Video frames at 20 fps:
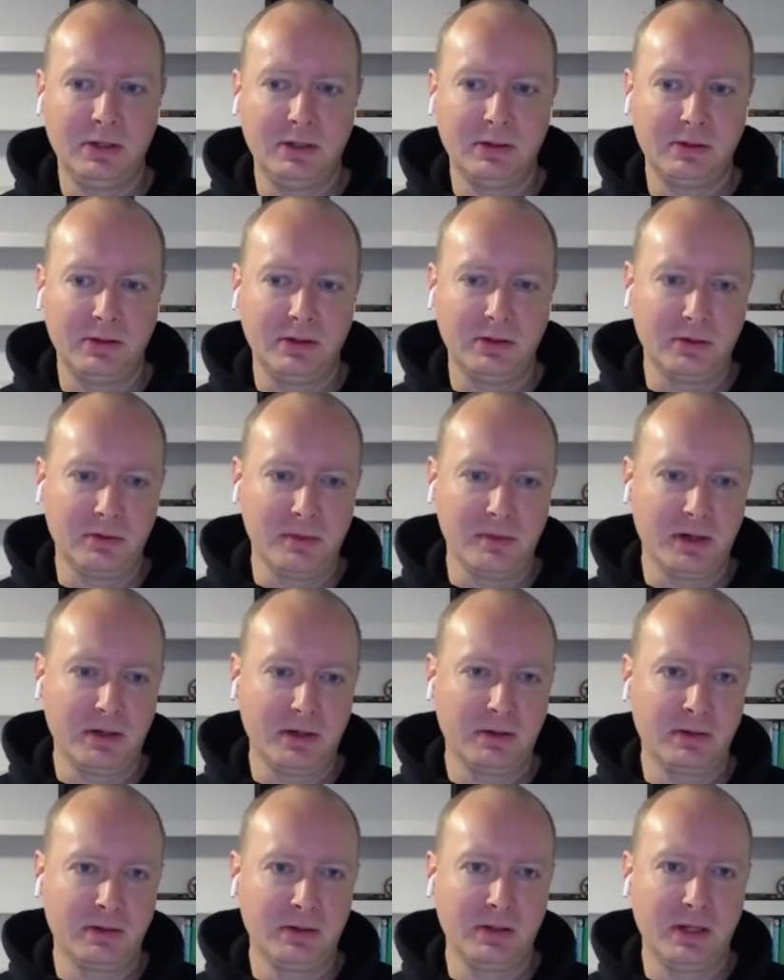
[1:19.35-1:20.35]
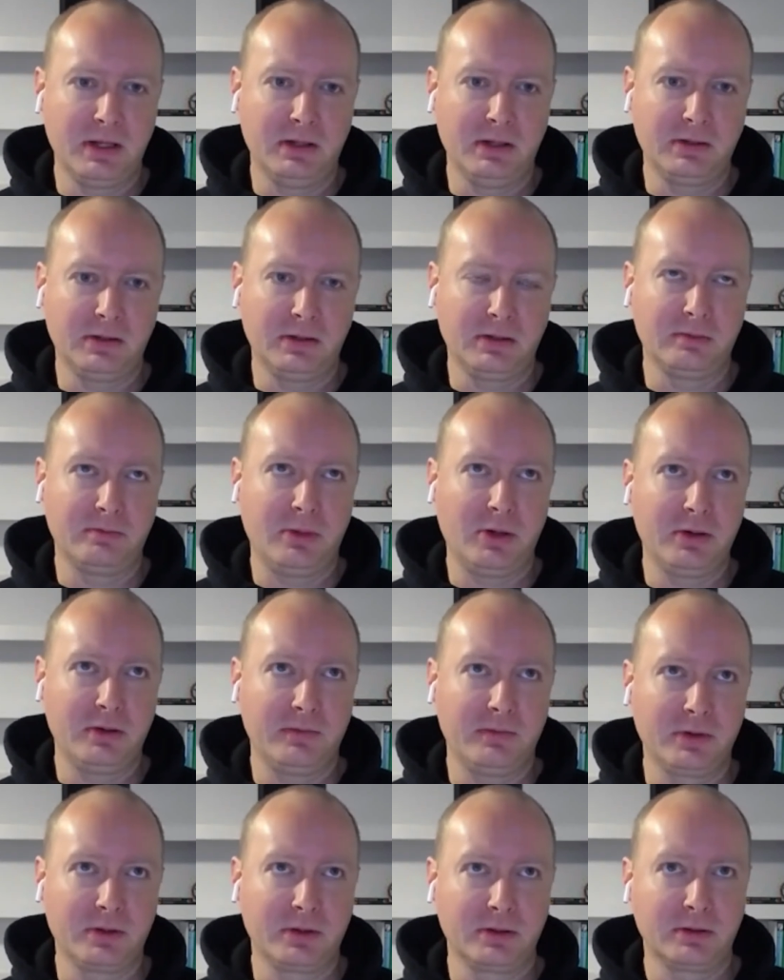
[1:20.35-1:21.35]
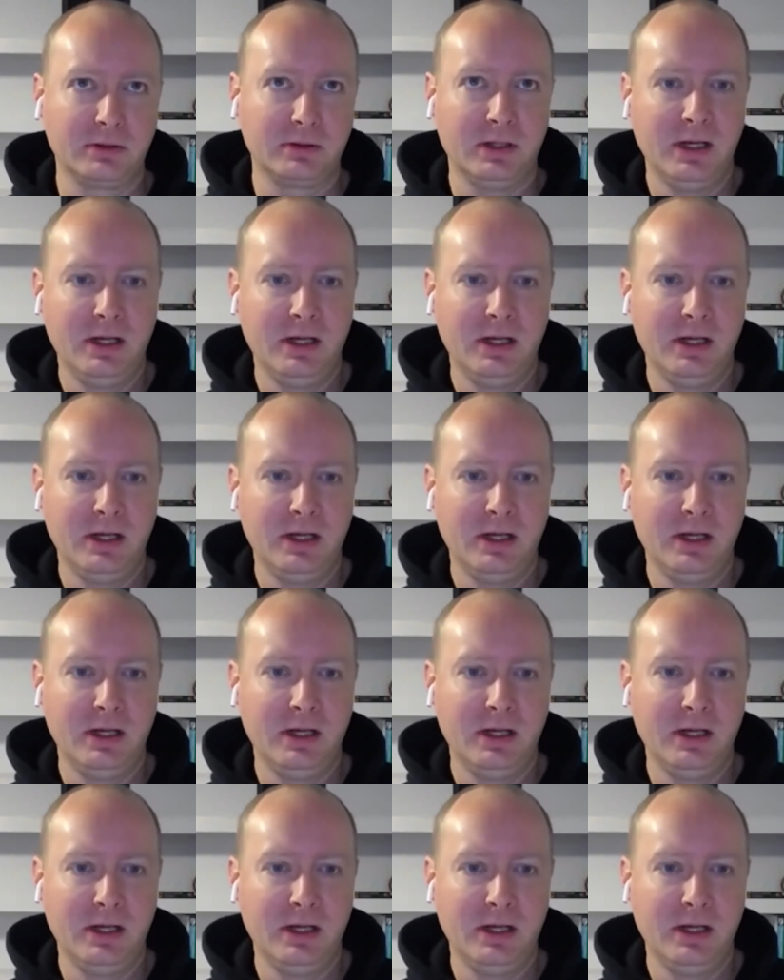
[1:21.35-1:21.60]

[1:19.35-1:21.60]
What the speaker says: under Meera and part of our